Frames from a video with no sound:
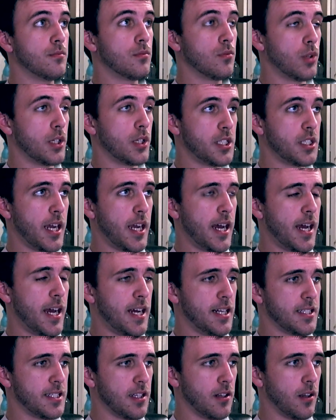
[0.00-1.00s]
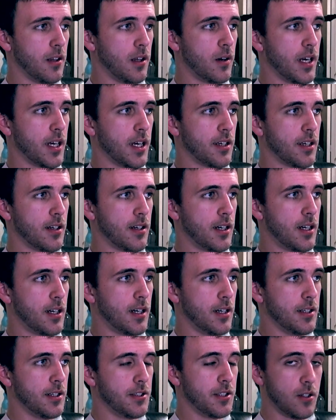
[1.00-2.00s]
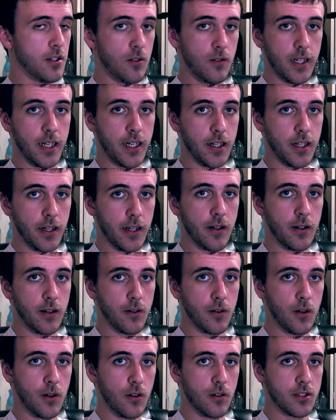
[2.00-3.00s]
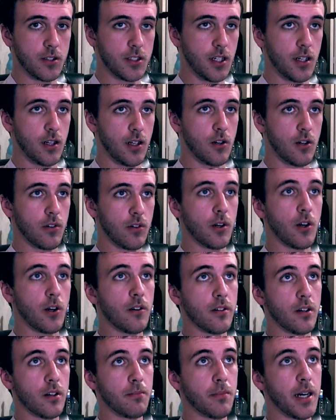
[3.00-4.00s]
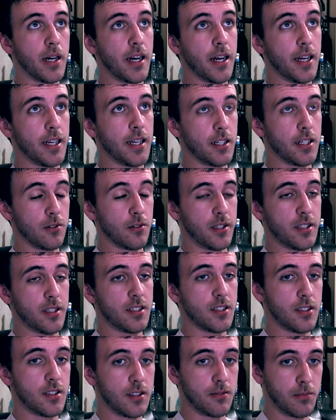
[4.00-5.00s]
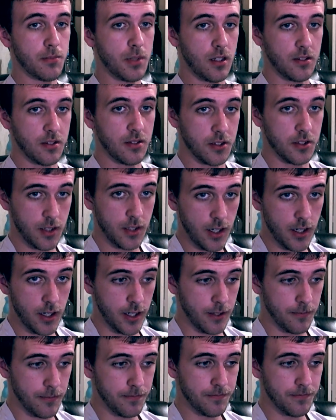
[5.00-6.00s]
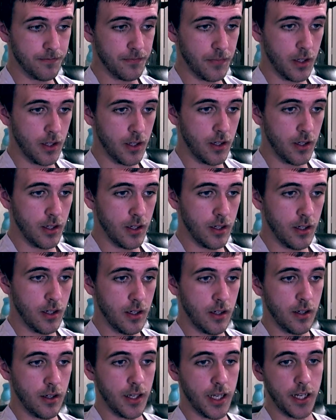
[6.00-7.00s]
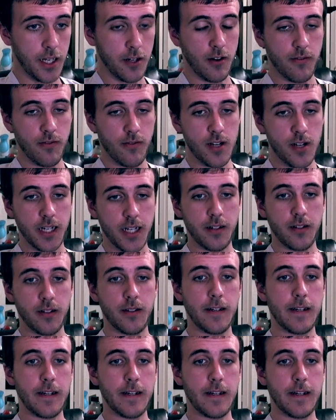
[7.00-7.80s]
which has the lyric Don't Let Go, sung over and over by Chris Martin's daughter and her friend.